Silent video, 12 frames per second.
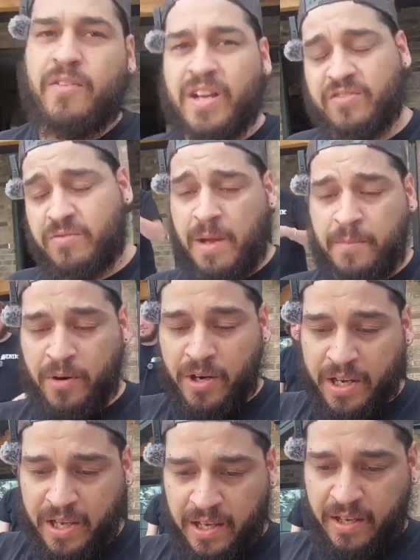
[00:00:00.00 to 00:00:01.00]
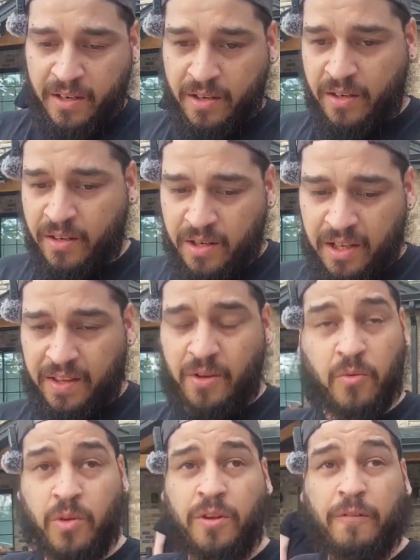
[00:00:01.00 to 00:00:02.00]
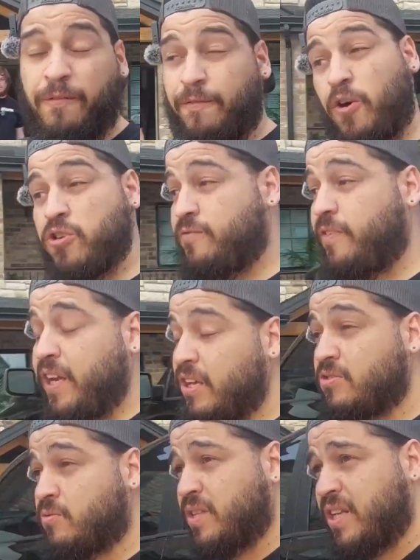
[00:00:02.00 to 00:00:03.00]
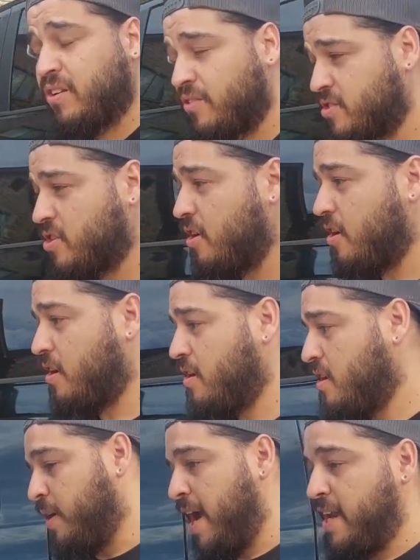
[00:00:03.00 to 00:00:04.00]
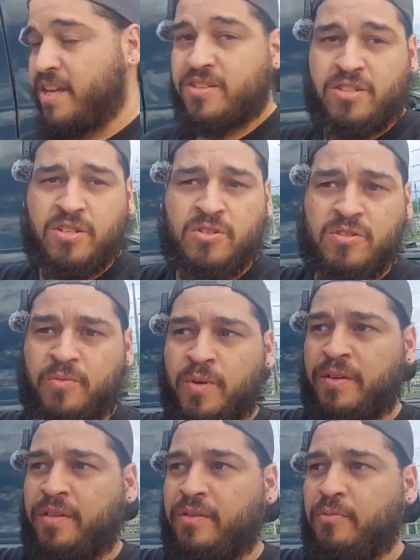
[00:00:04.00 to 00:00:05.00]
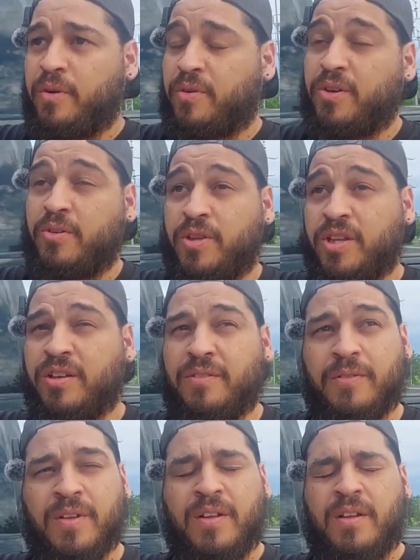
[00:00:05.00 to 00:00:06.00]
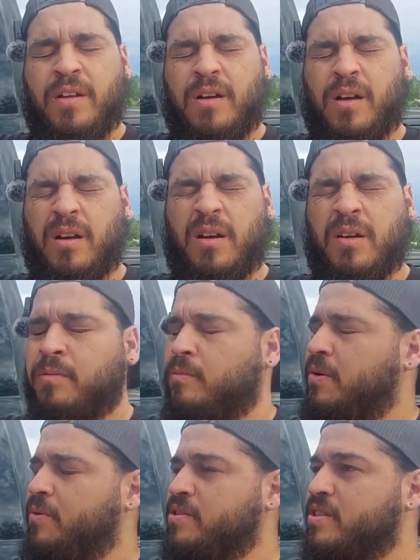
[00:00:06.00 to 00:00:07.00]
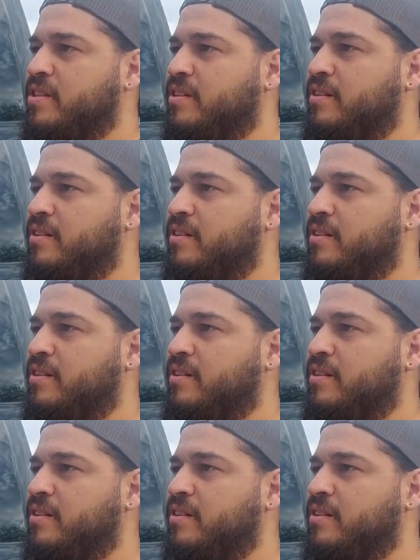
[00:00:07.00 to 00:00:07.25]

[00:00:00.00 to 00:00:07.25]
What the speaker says: If you guys remember in, I think one of the first videos we did on this car, we had issues with, we were gonna do the, what was it?